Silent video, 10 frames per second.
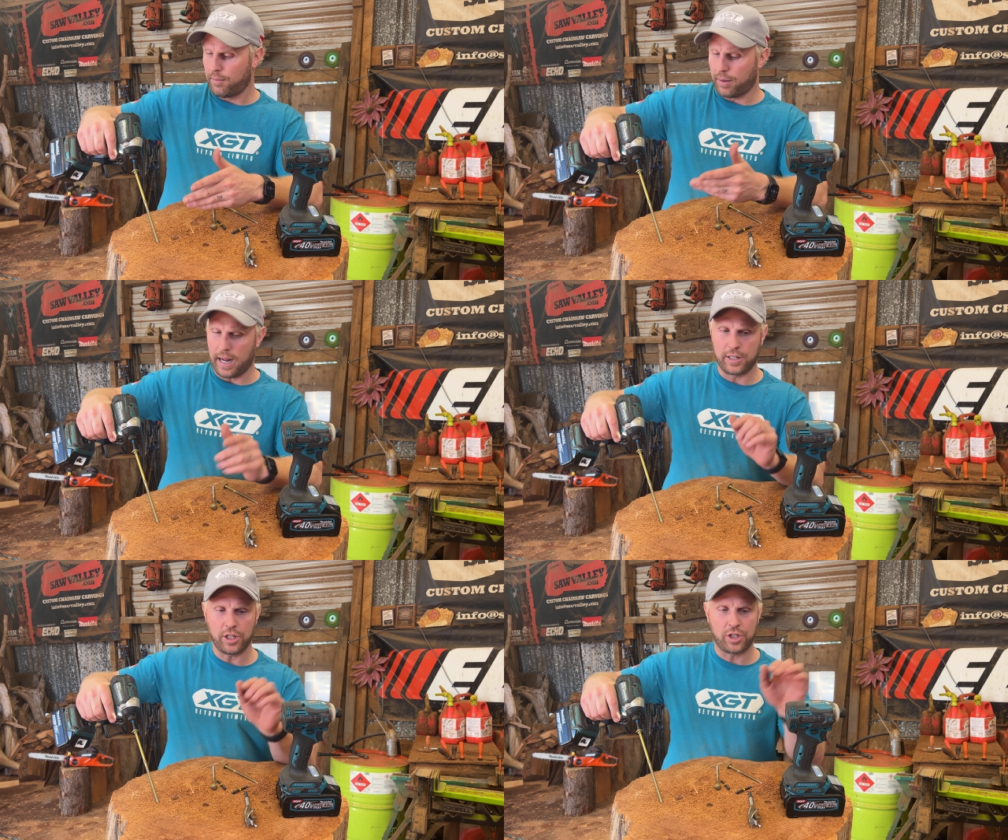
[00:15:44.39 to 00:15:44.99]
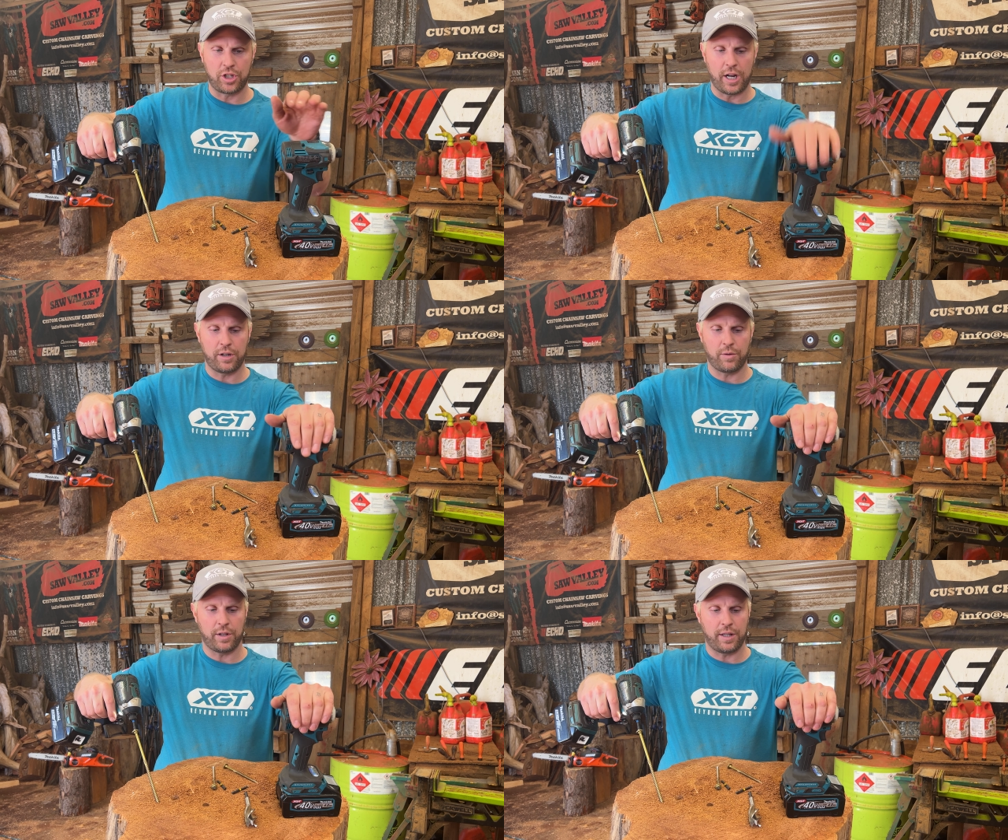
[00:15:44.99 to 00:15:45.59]
But I just
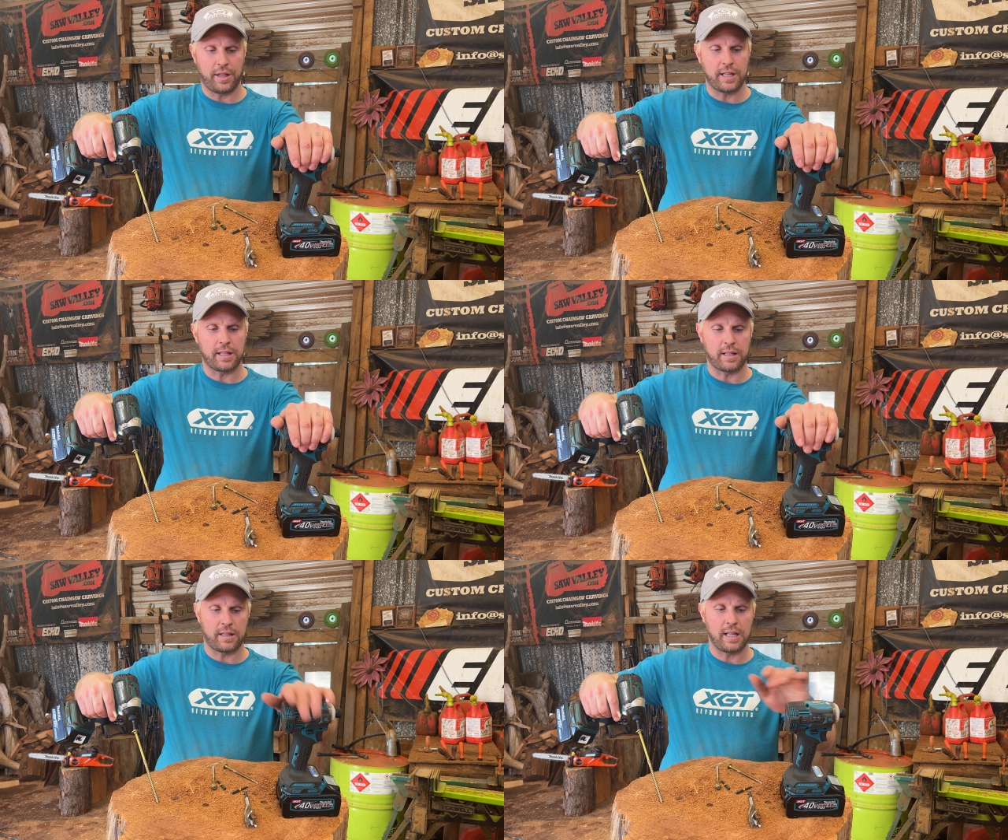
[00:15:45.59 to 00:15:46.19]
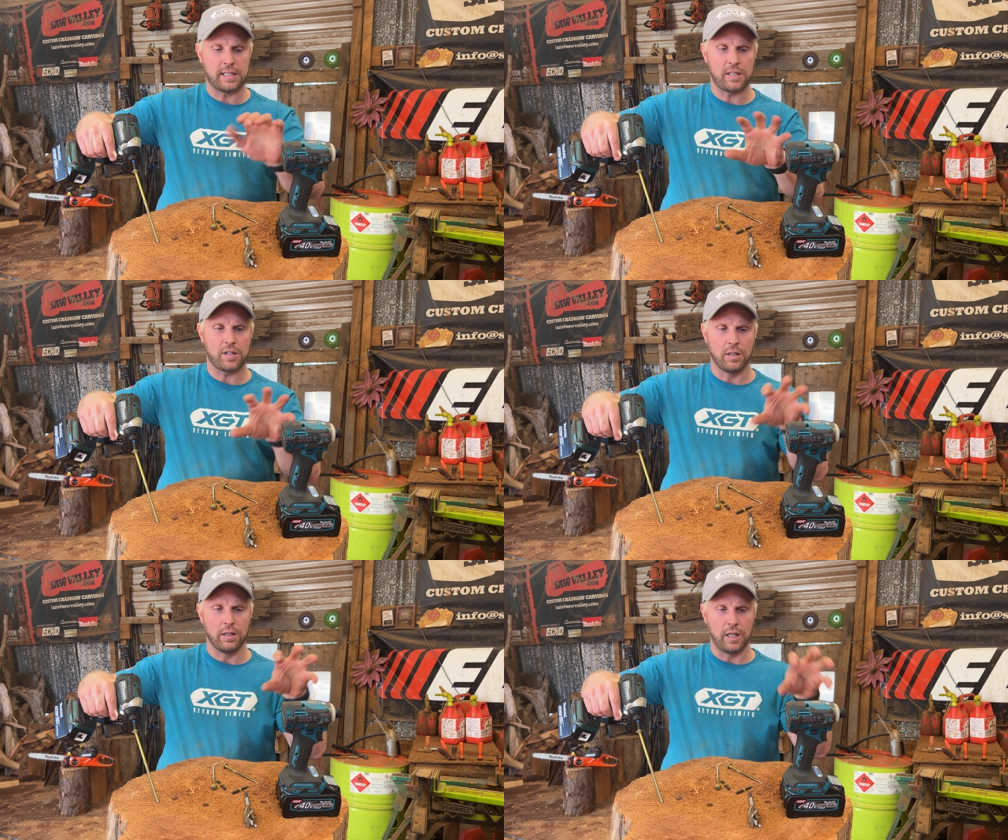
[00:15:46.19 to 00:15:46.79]
genuinely think that this is
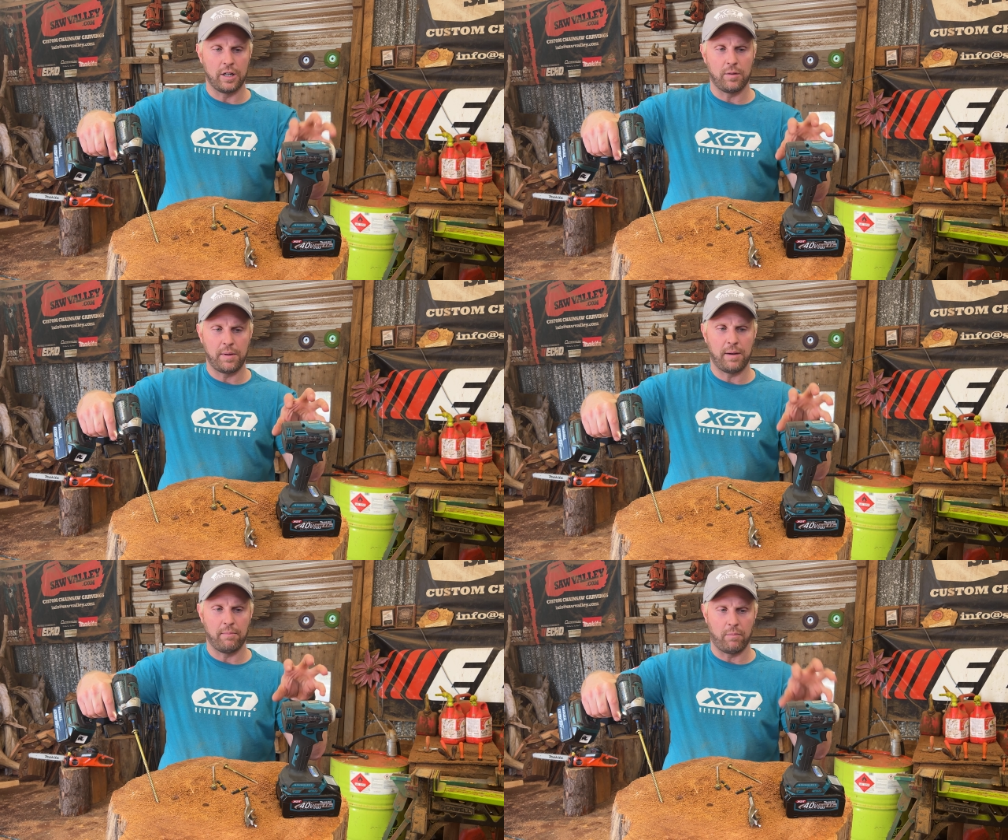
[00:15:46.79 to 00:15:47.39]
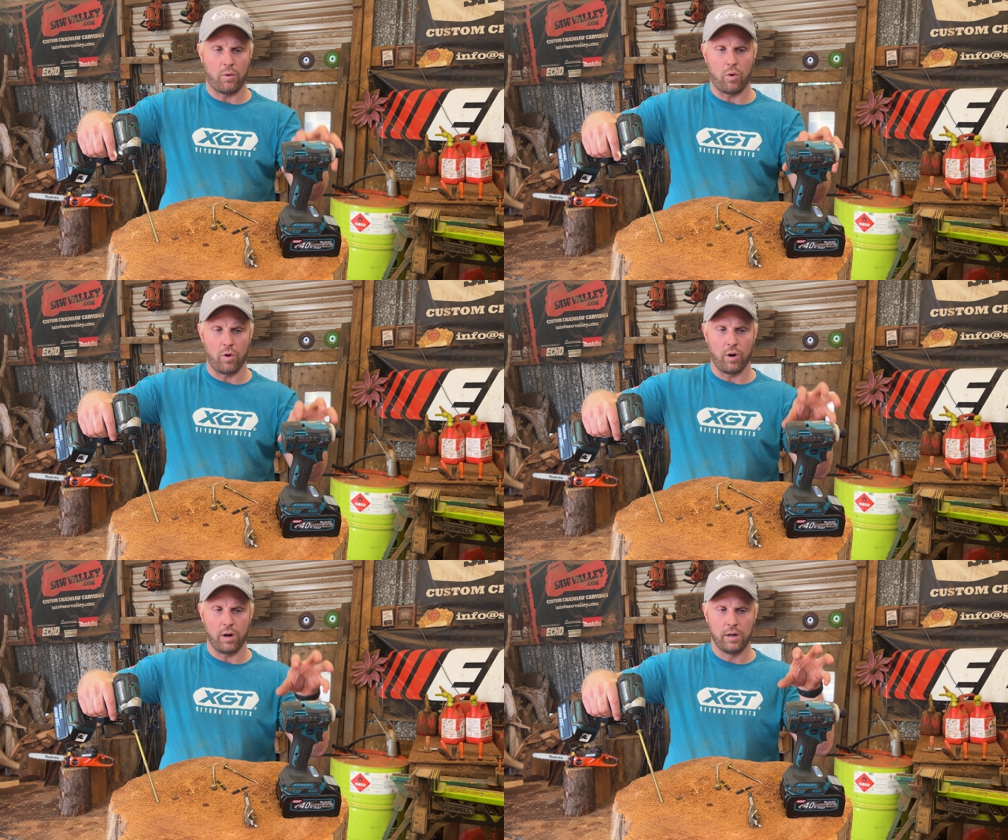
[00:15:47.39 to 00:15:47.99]
a little bit
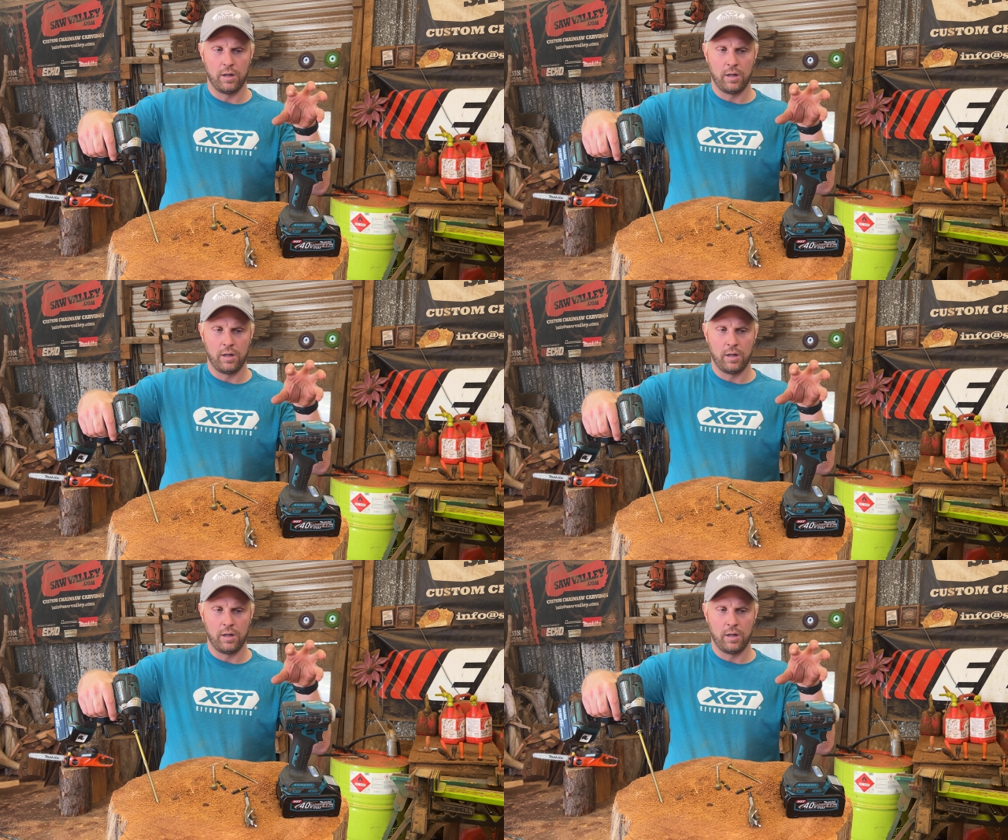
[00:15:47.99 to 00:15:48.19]
more